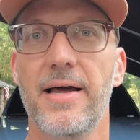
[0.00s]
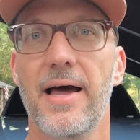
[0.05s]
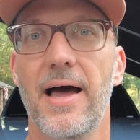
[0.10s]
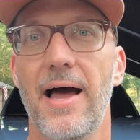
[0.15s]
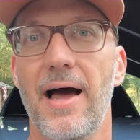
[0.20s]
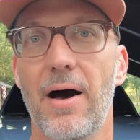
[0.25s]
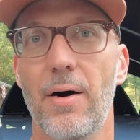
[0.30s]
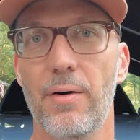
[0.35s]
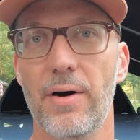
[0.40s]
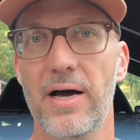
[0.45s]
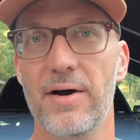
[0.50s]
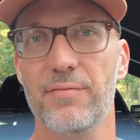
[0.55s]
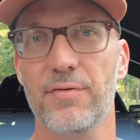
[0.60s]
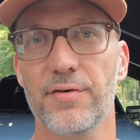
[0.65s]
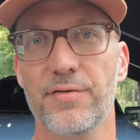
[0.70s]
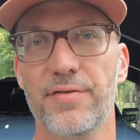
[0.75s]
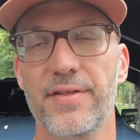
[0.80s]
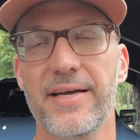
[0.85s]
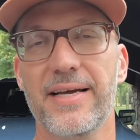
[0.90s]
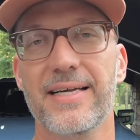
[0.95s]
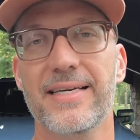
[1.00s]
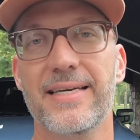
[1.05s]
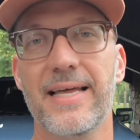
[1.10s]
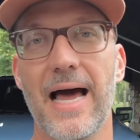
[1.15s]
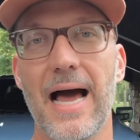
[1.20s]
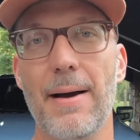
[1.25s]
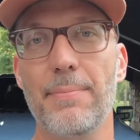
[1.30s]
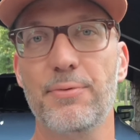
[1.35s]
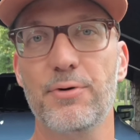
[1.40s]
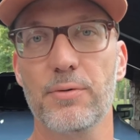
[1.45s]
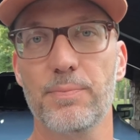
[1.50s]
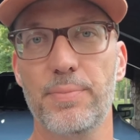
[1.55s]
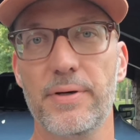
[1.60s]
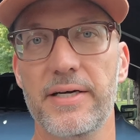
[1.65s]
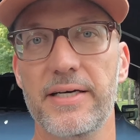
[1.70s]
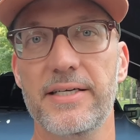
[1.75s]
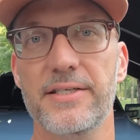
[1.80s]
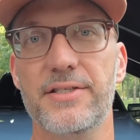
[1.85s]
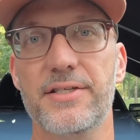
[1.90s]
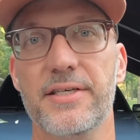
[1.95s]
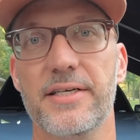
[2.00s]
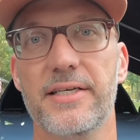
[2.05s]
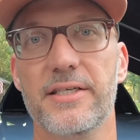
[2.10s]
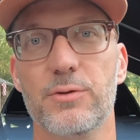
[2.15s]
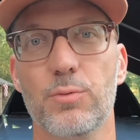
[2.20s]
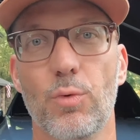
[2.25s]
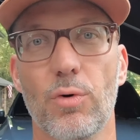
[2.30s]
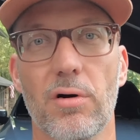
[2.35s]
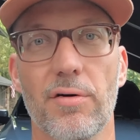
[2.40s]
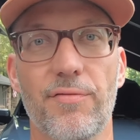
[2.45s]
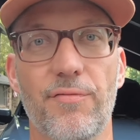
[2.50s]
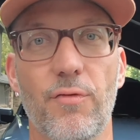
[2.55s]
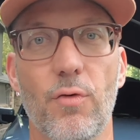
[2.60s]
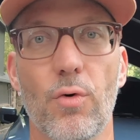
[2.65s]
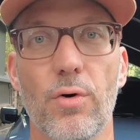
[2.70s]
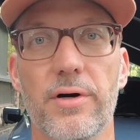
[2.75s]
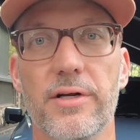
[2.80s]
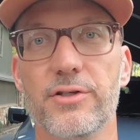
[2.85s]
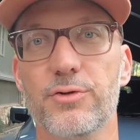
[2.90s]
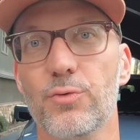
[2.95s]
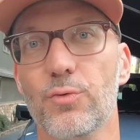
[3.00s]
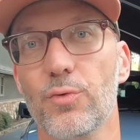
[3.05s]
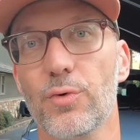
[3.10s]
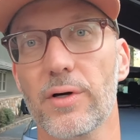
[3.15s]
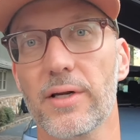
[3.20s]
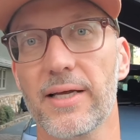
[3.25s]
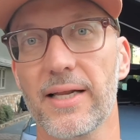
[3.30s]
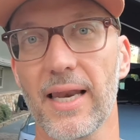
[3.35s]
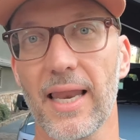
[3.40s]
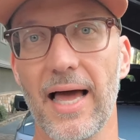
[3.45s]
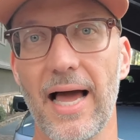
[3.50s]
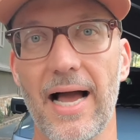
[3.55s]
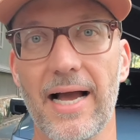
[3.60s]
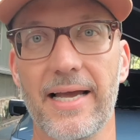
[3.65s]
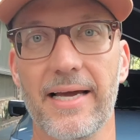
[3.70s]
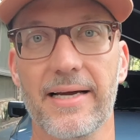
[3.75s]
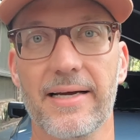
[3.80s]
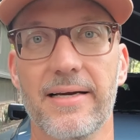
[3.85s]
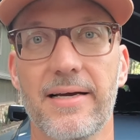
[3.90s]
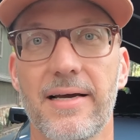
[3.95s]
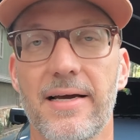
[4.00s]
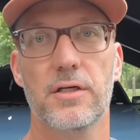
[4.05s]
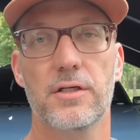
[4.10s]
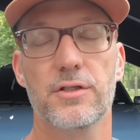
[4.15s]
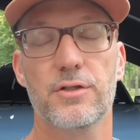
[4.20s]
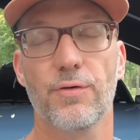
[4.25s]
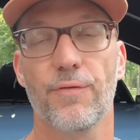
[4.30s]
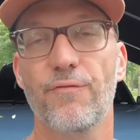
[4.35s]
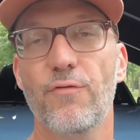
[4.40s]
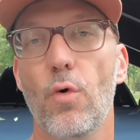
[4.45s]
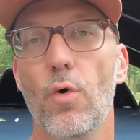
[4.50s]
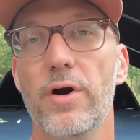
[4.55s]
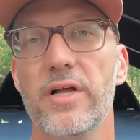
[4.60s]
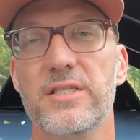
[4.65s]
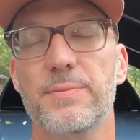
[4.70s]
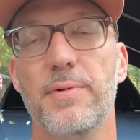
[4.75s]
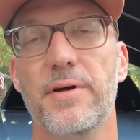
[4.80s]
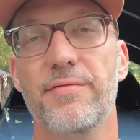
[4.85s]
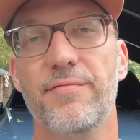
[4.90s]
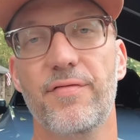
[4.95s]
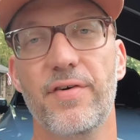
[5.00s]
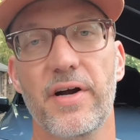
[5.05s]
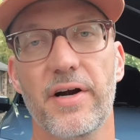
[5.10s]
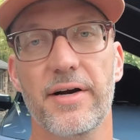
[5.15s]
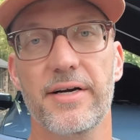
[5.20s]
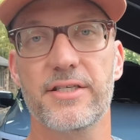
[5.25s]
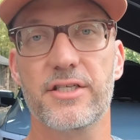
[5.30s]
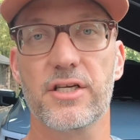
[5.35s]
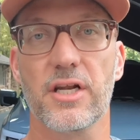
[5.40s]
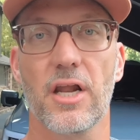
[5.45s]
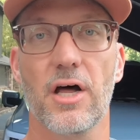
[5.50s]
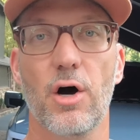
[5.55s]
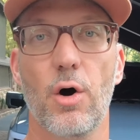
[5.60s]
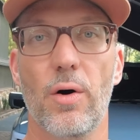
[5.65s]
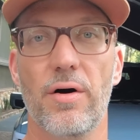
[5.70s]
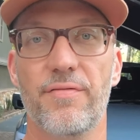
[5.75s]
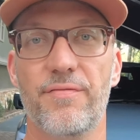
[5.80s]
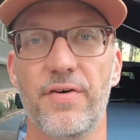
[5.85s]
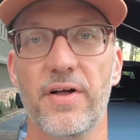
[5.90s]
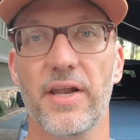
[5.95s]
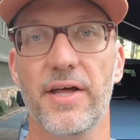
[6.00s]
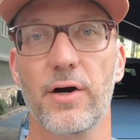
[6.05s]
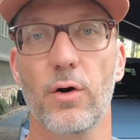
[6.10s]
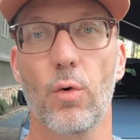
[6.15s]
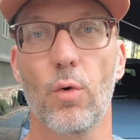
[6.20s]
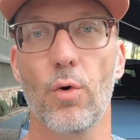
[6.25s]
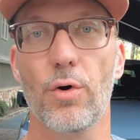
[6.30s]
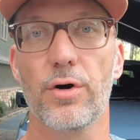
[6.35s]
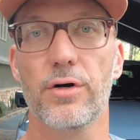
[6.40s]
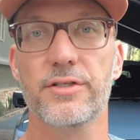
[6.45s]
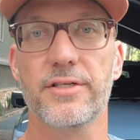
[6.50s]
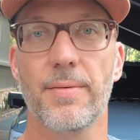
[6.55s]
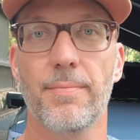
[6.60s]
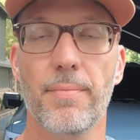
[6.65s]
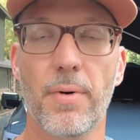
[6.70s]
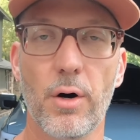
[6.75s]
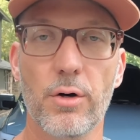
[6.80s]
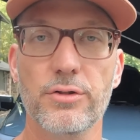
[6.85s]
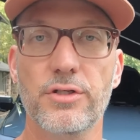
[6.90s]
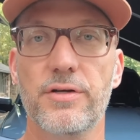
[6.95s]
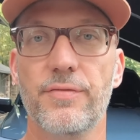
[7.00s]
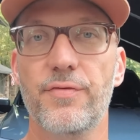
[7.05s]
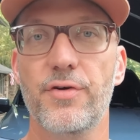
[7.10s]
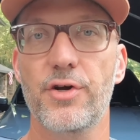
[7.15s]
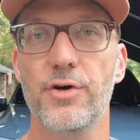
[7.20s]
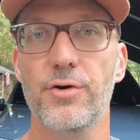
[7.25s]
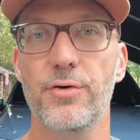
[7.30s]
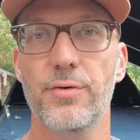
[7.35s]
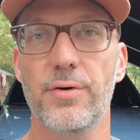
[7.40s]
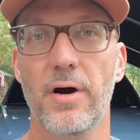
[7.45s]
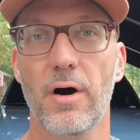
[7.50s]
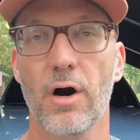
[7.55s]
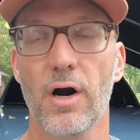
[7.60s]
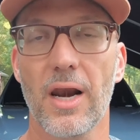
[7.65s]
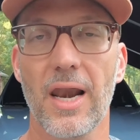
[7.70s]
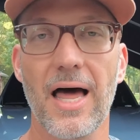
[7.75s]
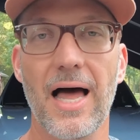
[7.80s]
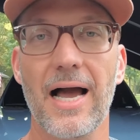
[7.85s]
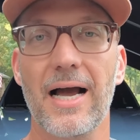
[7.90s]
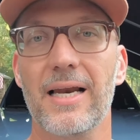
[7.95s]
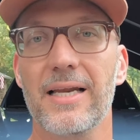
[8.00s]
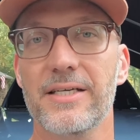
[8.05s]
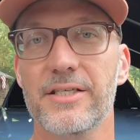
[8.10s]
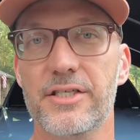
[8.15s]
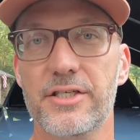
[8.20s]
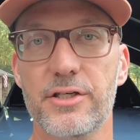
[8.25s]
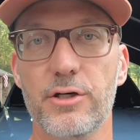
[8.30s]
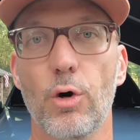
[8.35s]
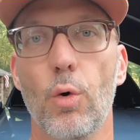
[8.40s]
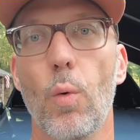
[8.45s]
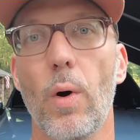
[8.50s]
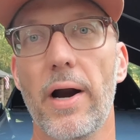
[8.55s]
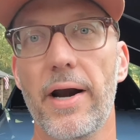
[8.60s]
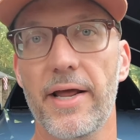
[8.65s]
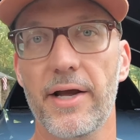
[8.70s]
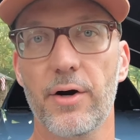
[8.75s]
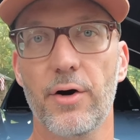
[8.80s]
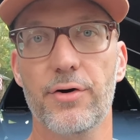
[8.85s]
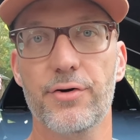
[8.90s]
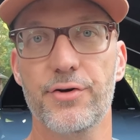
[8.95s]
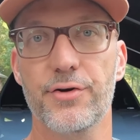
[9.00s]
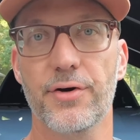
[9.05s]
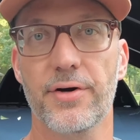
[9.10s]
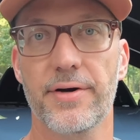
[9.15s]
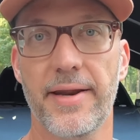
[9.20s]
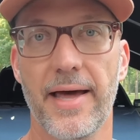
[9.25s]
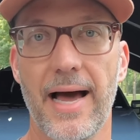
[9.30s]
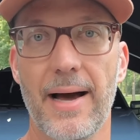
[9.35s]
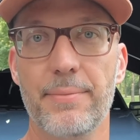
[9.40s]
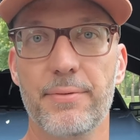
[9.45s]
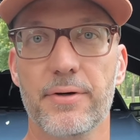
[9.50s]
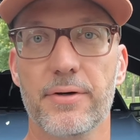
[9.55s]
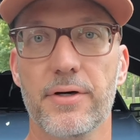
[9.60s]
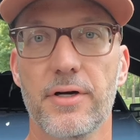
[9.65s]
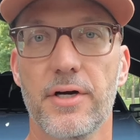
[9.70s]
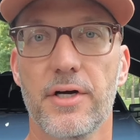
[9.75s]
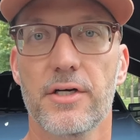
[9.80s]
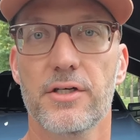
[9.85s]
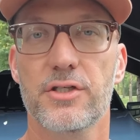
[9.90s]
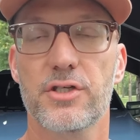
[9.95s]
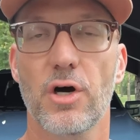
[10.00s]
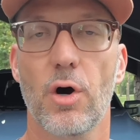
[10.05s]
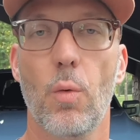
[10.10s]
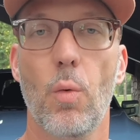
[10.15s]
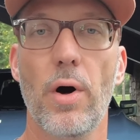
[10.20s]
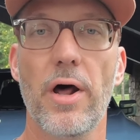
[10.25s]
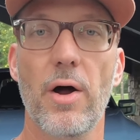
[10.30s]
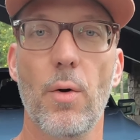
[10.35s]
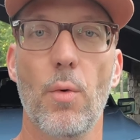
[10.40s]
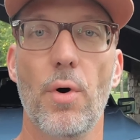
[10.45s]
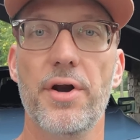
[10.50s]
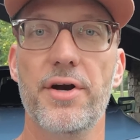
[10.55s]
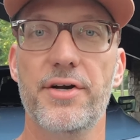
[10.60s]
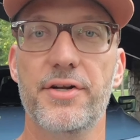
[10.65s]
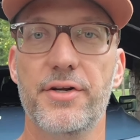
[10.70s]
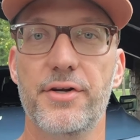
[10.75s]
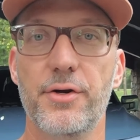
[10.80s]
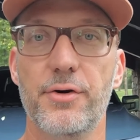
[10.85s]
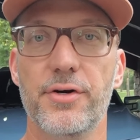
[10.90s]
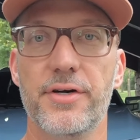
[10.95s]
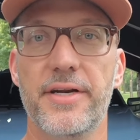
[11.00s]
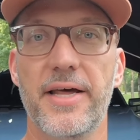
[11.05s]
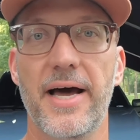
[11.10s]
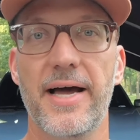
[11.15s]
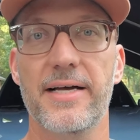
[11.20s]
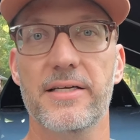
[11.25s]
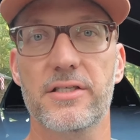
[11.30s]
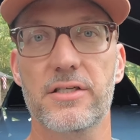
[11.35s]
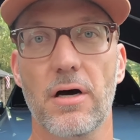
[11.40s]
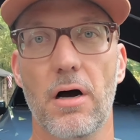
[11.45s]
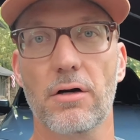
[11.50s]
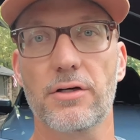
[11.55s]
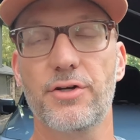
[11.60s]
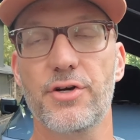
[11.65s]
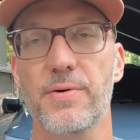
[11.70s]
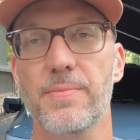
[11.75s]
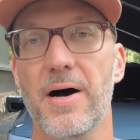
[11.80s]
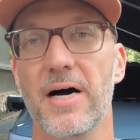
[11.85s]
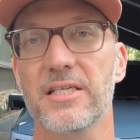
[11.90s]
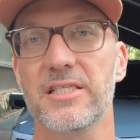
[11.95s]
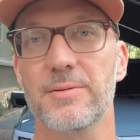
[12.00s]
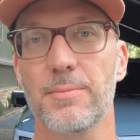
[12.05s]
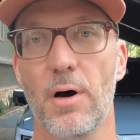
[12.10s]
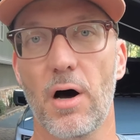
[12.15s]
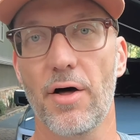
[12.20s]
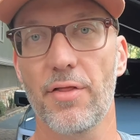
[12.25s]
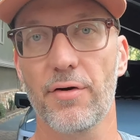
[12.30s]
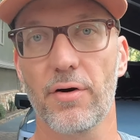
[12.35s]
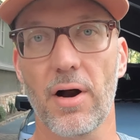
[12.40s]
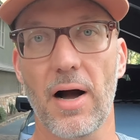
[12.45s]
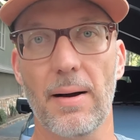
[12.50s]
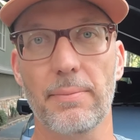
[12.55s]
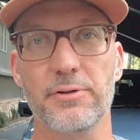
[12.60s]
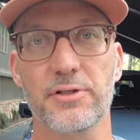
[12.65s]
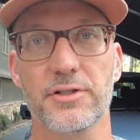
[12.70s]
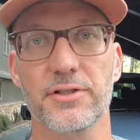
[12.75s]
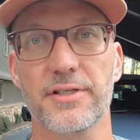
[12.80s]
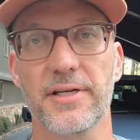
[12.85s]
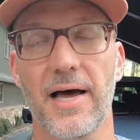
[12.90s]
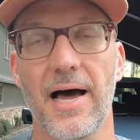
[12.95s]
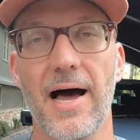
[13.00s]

However, the adapter piece is where Ford is really lacking. So Ford has been very slow at filling orders, and most of you are likely still waiting on your adapter. So what I wanted to do today is talk to you about some other options.